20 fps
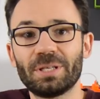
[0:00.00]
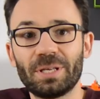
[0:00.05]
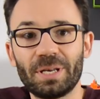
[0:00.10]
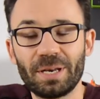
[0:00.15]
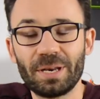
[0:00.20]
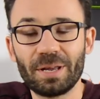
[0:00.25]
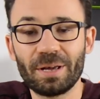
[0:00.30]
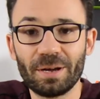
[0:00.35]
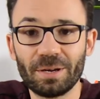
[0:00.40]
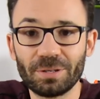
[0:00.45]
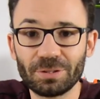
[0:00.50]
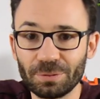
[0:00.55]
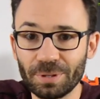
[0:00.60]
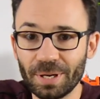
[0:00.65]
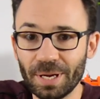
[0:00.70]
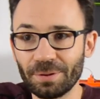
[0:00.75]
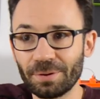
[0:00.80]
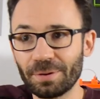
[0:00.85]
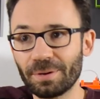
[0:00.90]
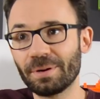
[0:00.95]
And
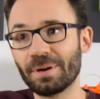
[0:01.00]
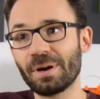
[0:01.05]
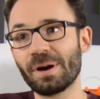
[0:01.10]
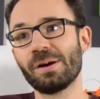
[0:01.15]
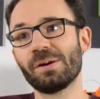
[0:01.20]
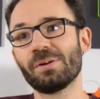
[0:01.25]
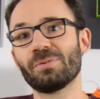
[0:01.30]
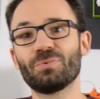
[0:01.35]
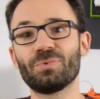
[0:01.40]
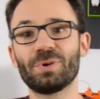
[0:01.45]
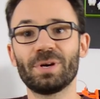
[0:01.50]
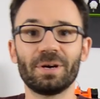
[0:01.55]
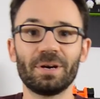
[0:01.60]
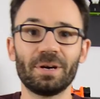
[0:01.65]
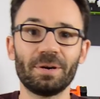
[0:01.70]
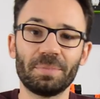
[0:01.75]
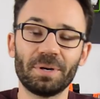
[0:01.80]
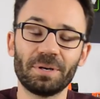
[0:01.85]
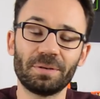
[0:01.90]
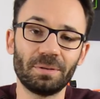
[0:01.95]
together we
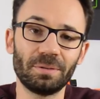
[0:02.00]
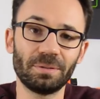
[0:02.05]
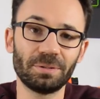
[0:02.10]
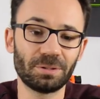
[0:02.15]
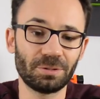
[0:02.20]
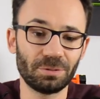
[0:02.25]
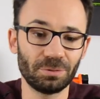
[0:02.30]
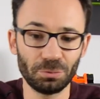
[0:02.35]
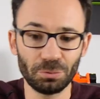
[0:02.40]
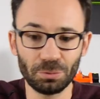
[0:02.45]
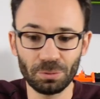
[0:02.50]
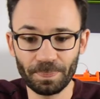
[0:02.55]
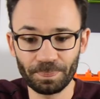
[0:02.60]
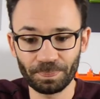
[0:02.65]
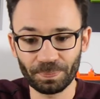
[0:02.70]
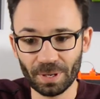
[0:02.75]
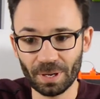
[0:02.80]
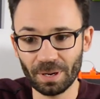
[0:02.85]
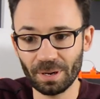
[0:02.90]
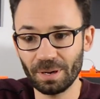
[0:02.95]
are able to
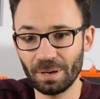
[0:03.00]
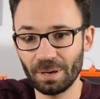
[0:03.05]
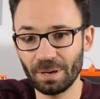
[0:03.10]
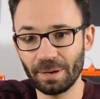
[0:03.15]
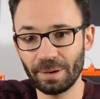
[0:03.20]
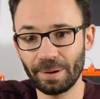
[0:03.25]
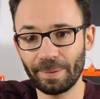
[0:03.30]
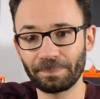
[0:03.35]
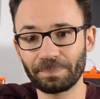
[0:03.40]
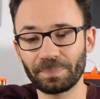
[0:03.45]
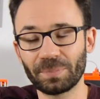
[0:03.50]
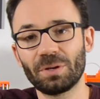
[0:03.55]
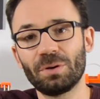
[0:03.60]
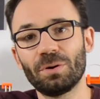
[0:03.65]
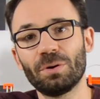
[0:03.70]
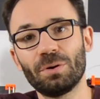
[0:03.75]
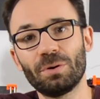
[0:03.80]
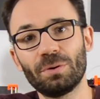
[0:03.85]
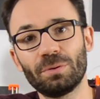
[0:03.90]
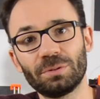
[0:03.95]

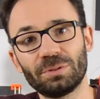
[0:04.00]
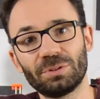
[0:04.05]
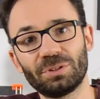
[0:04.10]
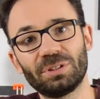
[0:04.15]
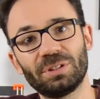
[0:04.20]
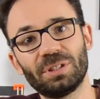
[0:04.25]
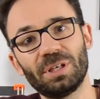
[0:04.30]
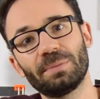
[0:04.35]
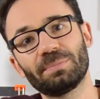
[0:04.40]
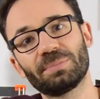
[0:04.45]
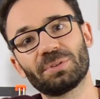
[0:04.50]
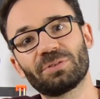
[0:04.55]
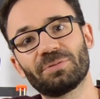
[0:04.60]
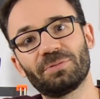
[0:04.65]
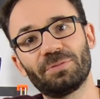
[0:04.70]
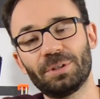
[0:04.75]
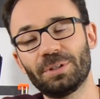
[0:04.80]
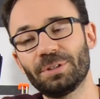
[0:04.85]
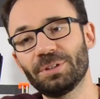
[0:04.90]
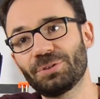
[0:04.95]
go steps
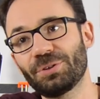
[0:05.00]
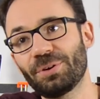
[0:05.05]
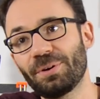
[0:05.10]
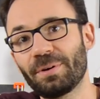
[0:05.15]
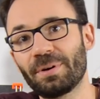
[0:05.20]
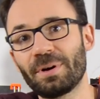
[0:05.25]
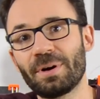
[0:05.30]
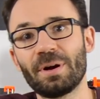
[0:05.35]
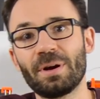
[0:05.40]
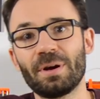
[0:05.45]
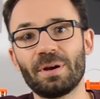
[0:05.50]
further